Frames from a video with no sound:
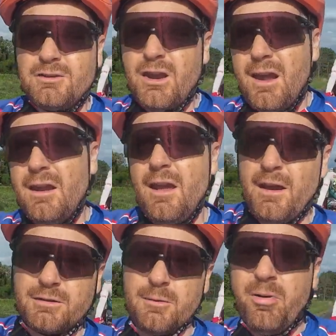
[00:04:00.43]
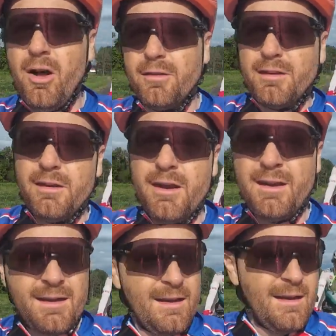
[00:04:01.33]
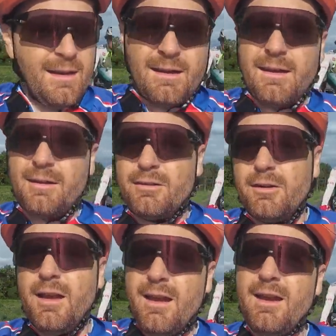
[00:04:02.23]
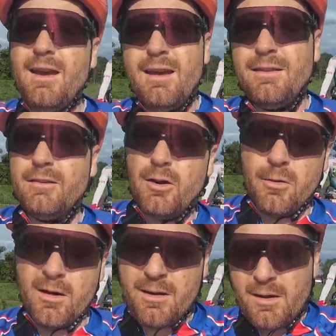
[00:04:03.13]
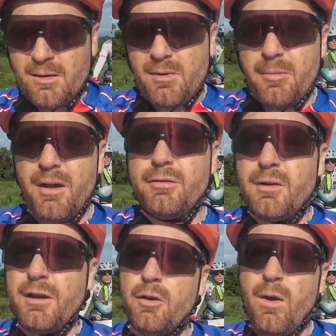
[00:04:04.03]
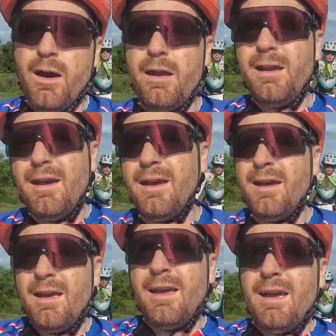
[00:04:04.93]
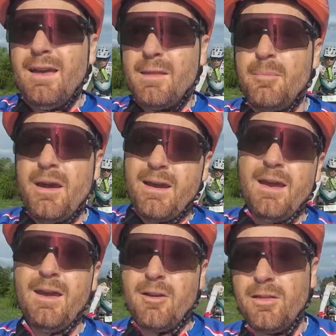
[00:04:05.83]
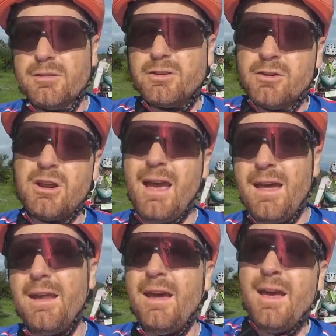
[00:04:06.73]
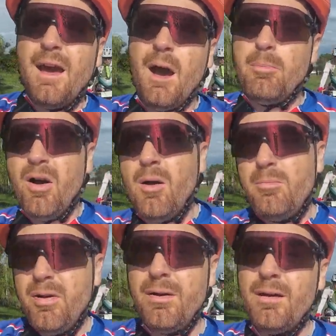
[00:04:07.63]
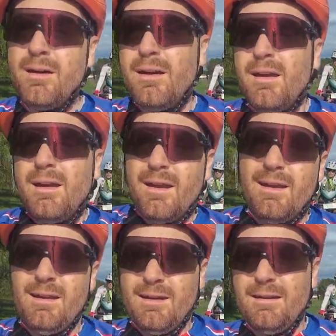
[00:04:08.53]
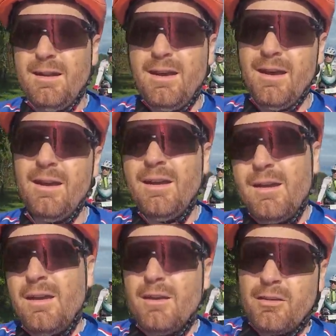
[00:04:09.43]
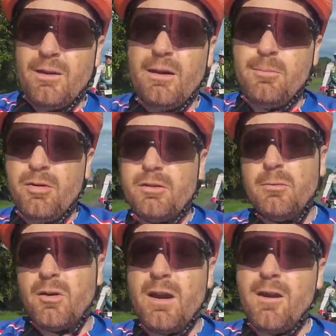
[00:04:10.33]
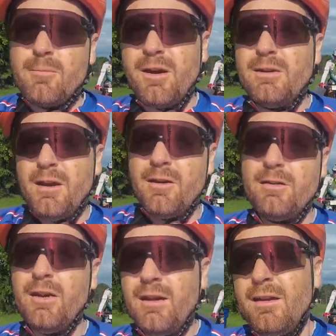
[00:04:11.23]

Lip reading: chain, Paul did yesterday, and so my bike's running quiet, and the church had a pump, and so I could put some more air in my tires.